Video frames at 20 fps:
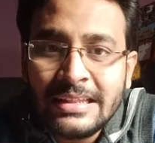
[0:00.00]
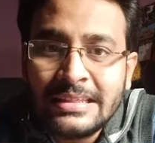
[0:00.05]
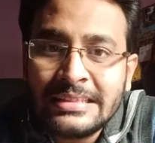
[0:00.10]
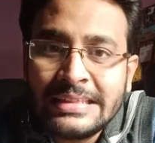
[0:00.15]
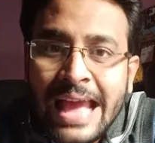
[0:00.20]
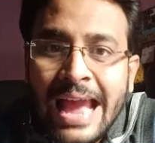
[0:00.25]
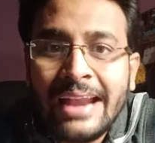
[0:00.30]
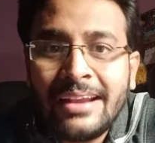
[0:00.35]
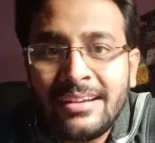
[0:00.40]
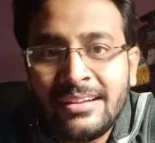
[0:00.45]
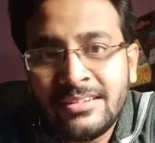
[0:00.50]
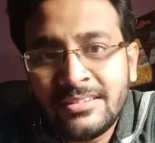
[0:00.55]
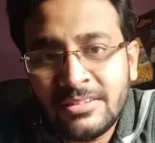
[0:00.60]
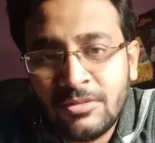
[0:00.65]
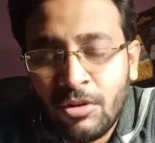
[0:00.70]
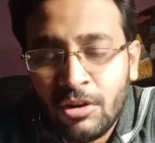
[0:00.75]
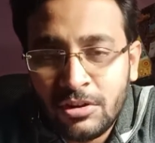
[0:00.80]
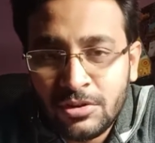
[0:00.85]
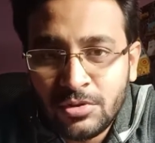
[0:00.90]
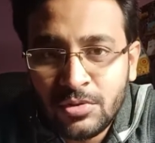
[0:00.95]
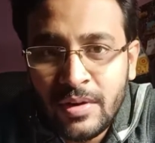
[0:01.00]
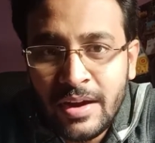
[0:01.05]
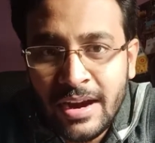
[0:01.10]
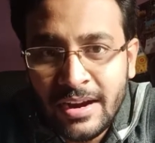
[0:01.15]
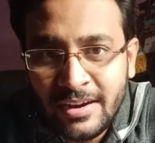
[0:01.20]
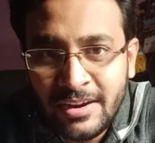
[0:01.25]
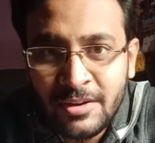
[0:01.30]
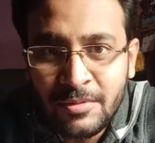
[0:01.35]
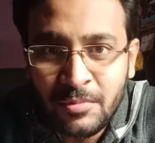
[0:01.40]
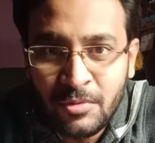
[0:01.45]
that is also
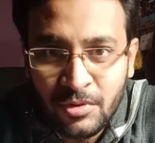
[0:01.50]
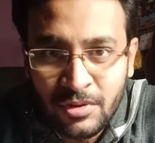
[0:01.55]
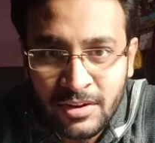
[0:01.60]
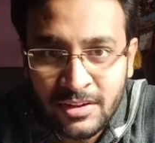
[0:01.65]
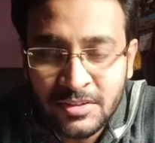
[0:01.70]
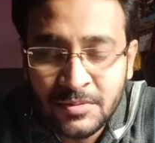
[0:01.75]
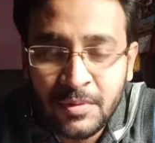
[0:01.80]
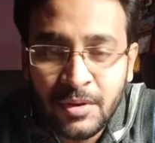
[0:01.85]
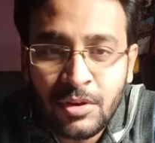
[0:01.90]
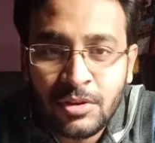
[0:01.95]
added bonus,